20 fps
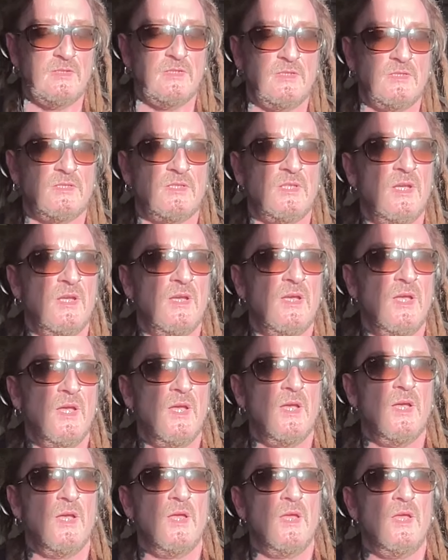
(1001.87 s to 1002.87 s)
It
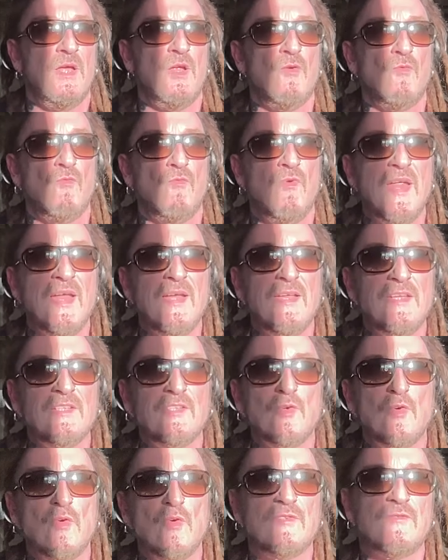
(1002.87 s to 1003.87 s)
really
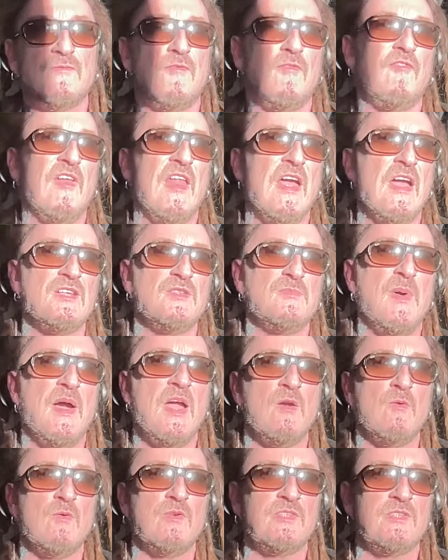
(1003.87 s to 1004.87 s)
flies
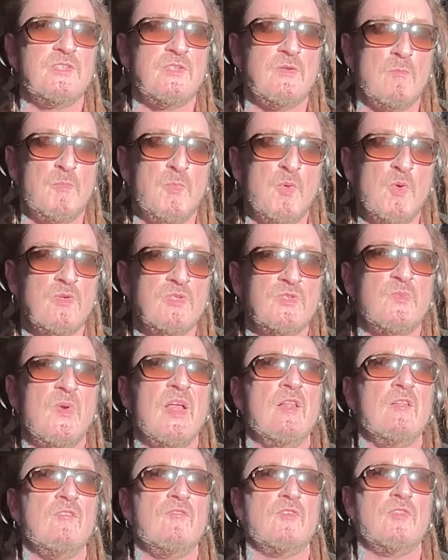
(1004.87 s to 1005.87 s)
by, which bodes
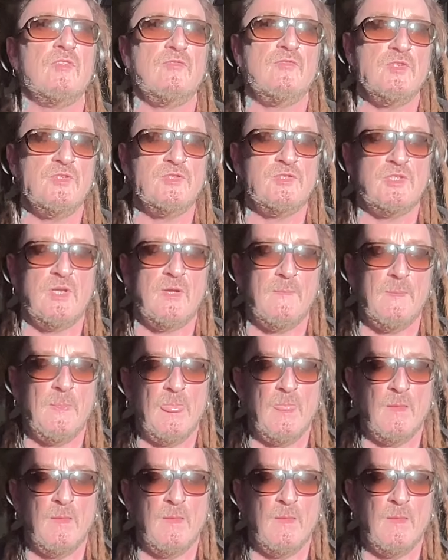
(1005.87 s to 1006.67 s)
well for the future.